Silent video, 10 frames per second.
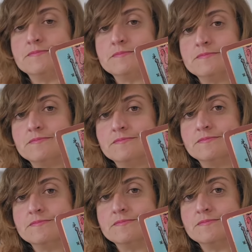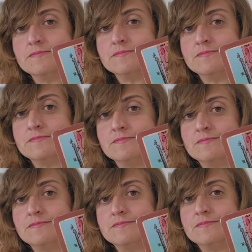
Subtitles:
(silence)